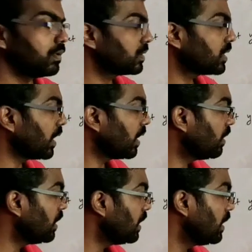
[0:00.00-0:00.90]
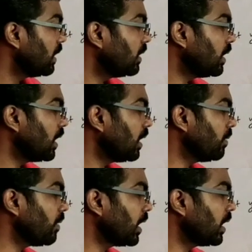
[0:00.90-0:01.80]
Once again,
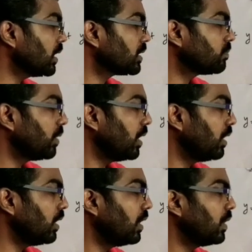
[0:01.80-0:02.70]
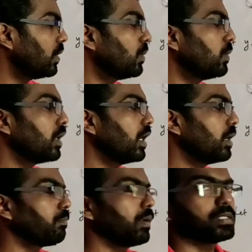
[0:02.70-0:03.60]
a minus b into
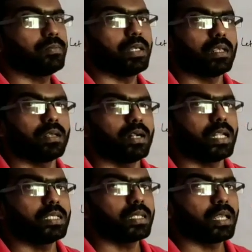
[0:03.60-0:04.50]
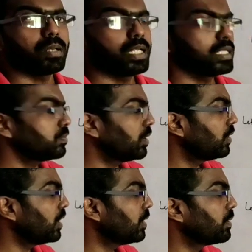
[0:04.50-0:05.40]
a plus b. What is a minus b
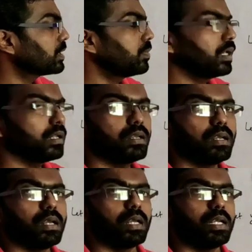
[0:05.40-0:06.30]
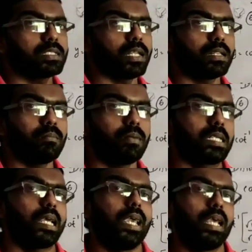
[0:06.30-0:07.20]
into a plus b? It's nothing
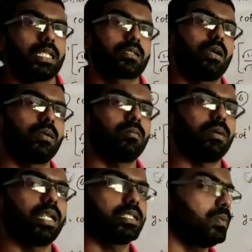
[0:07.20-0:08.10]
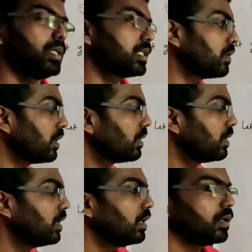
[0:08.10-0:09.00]
but a square minus b
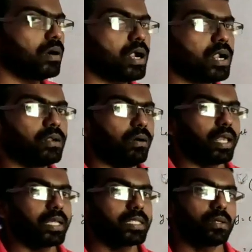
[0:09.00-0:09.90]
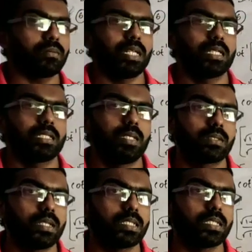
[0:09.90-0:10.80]
square. You all know a square minus b
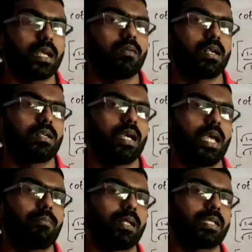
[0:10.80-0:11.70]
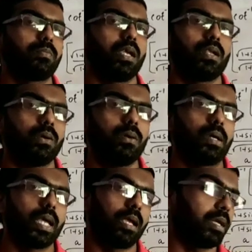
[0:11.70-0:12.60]
square is equal to what? A plus b
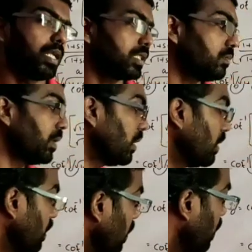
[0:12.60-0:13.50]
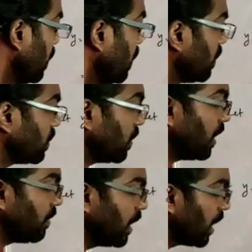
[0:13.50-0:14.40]
into a minus b.
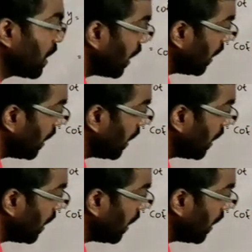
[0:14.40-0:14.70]
So here we can